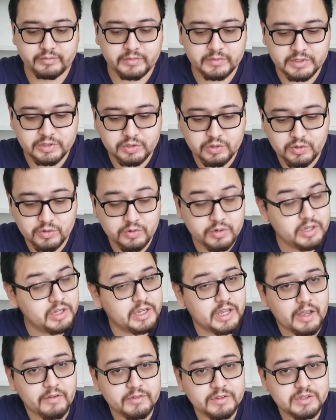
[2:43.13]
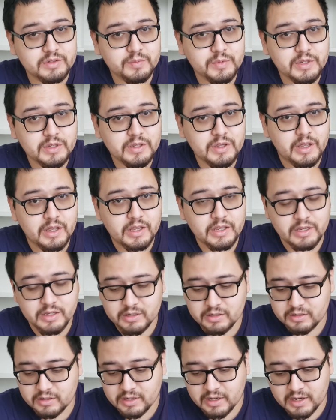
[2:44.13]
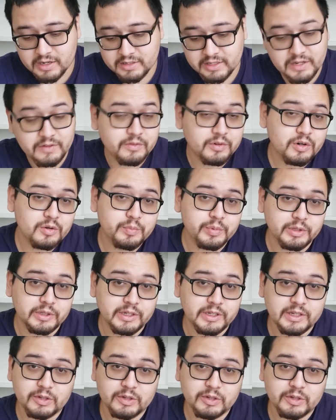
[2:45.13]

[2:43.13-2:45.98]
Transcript: So he gave it to me and I never opened it.